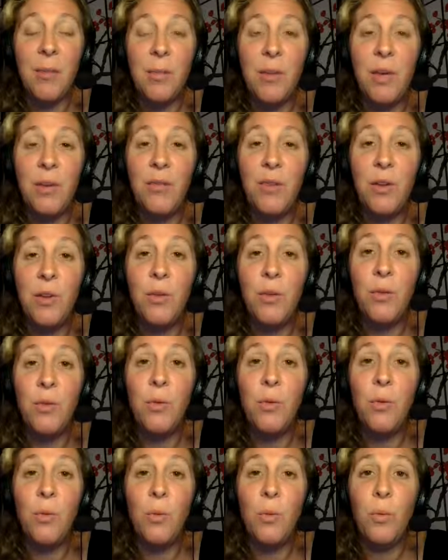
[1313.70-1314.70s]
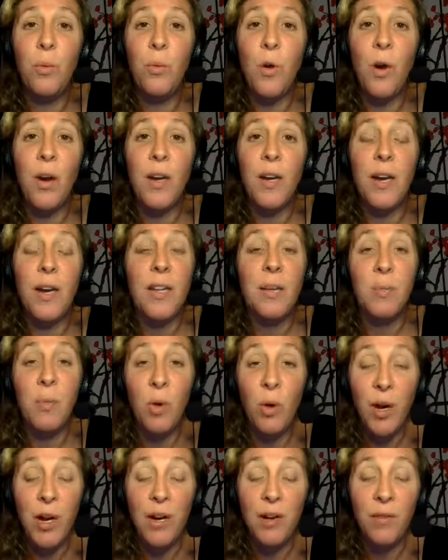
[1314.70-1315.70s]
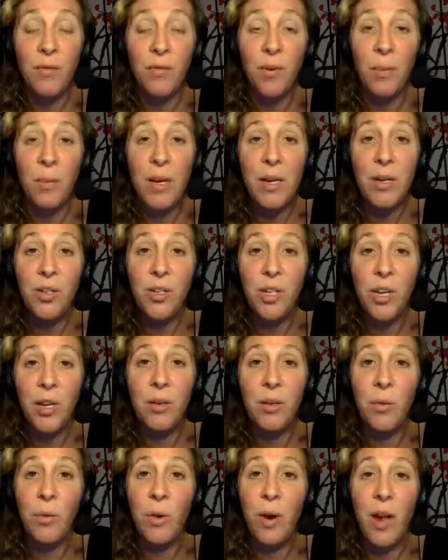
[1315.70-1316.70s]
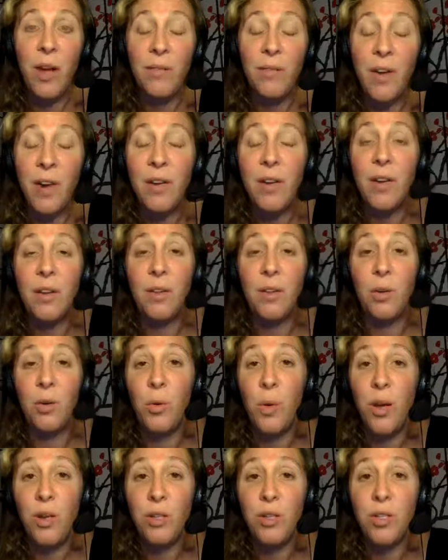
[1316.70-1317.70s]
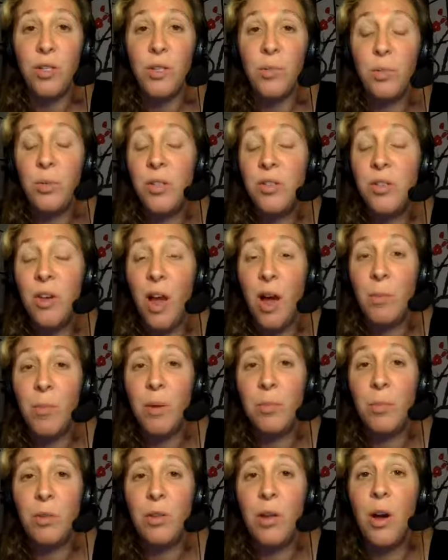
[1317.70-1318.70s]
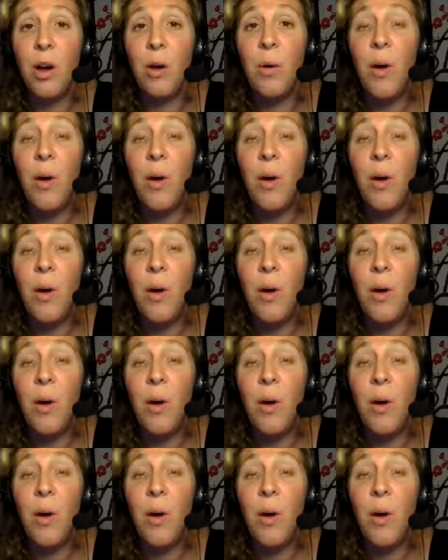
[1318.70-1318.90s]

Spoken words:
If you want any more information or have any other questions, please comment below.